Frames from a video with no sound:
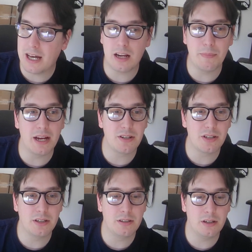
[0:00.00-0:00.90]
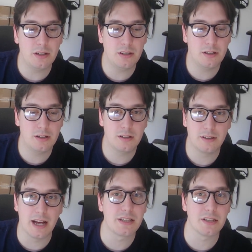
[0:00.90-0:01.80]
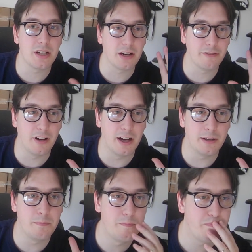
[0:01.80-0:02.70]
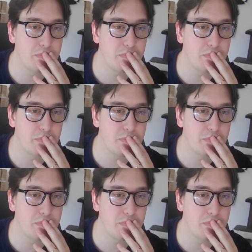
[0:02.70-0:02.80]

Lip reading: animation. That's a ton of fun.